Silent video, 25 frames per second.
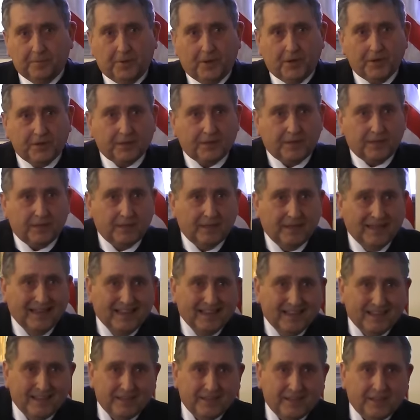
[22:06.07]
Botkin,
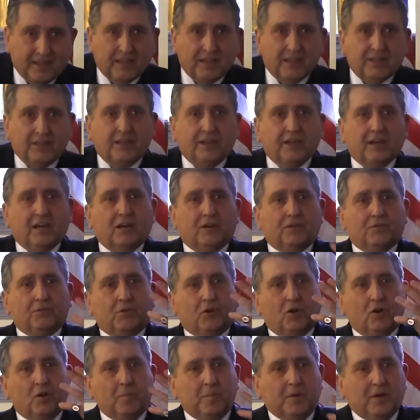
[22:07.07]
the, the
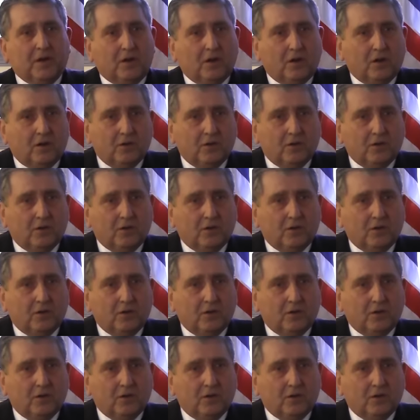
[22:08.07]
aroma